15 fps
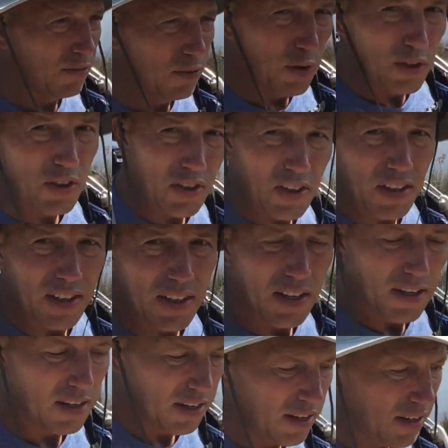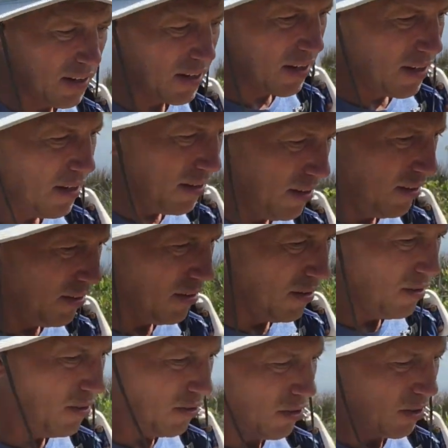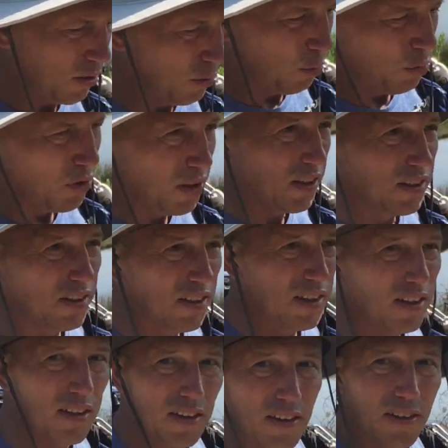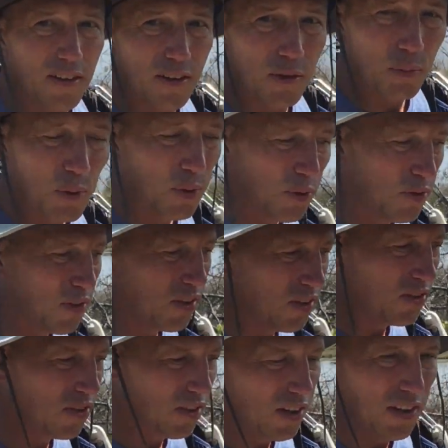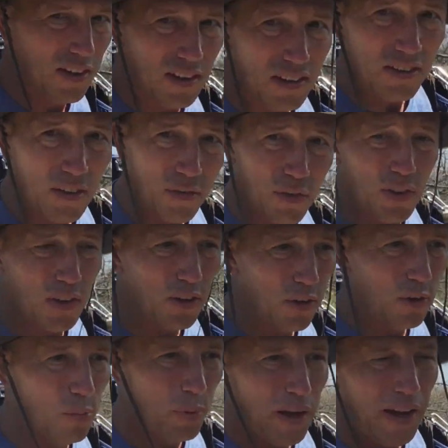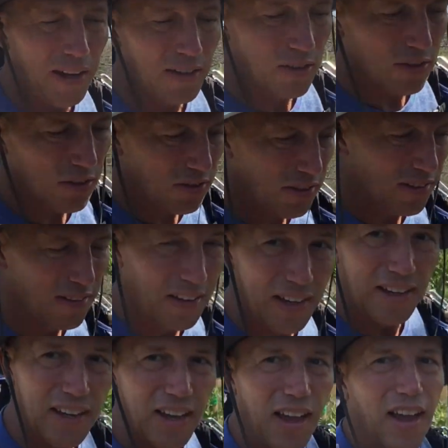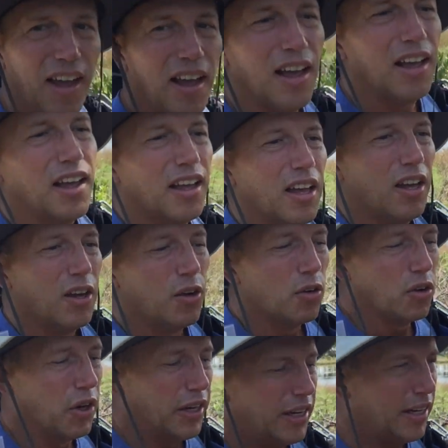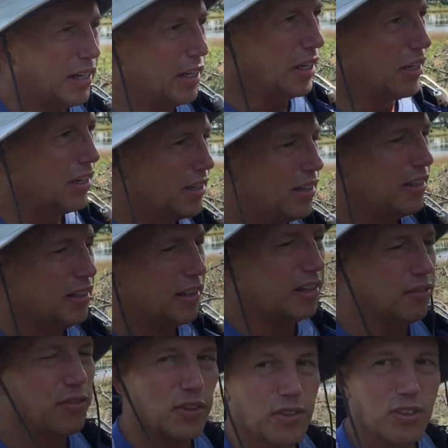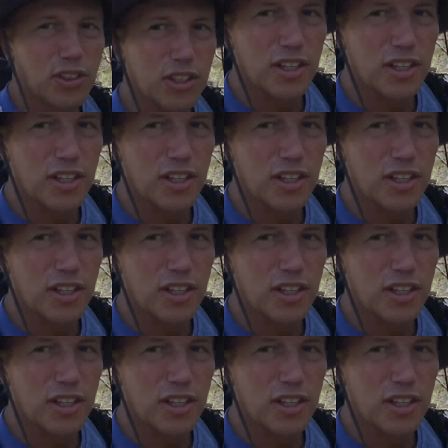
Fortunately, it is completely exposed to the sun except for little patches right here. Oh, that feels good.